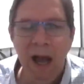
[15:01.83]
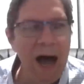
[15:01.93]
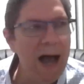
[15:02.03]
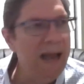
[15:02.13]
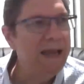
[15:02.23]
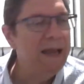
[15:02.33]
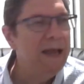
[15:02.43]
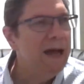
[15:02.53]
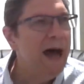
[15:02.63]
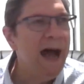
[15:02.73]
i
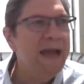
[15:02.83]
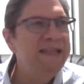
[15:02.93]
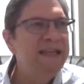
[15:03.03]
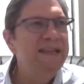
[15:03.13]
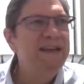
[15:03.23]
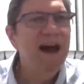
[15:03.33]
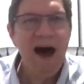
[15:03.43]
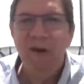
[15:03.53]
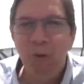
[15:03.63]
i did not